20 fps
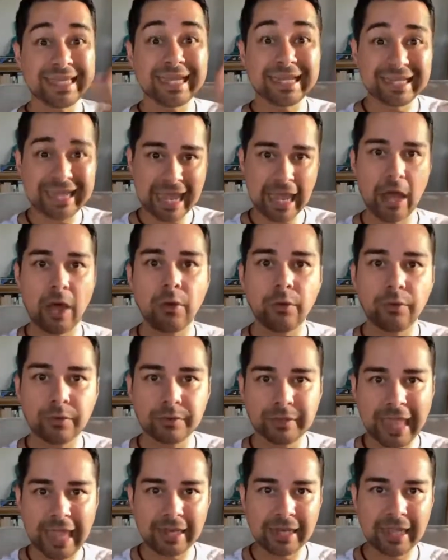send
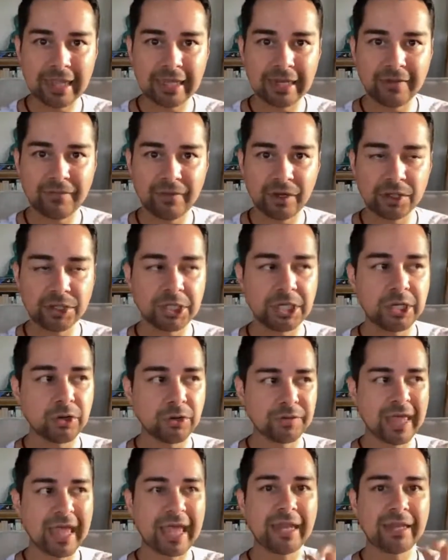out that negative
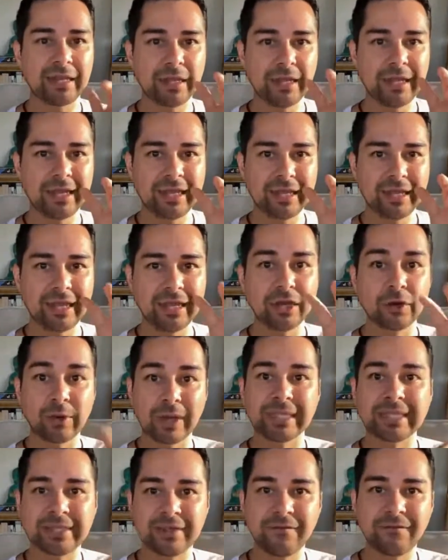energy or that
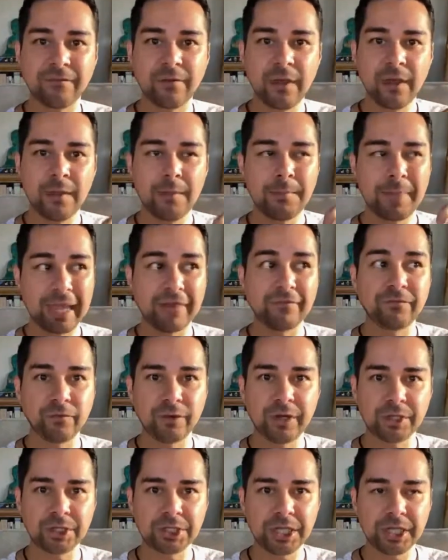aggressive,
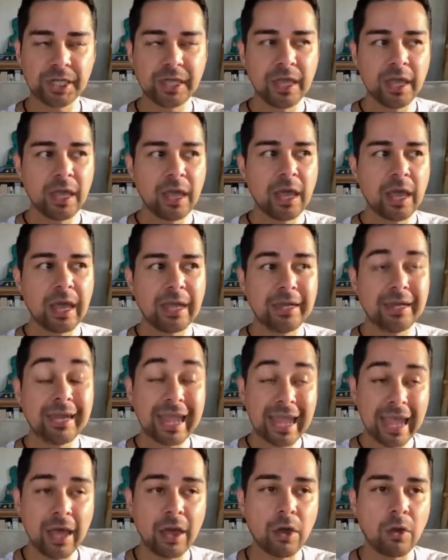painful energy.
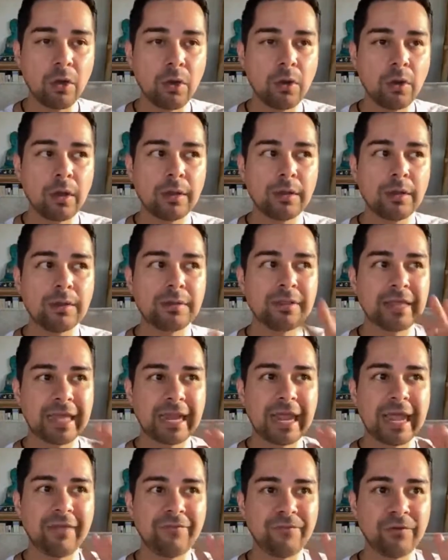And now
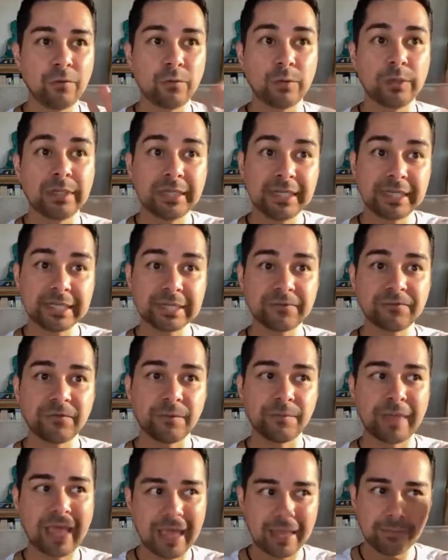that I feel
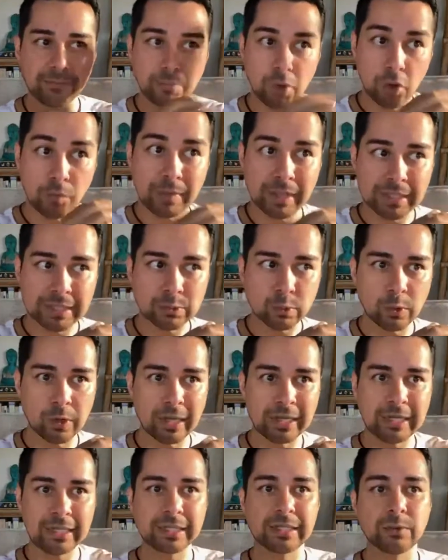released from that
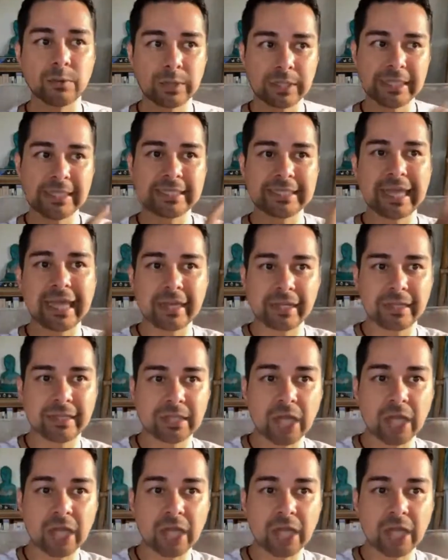moment where I need to release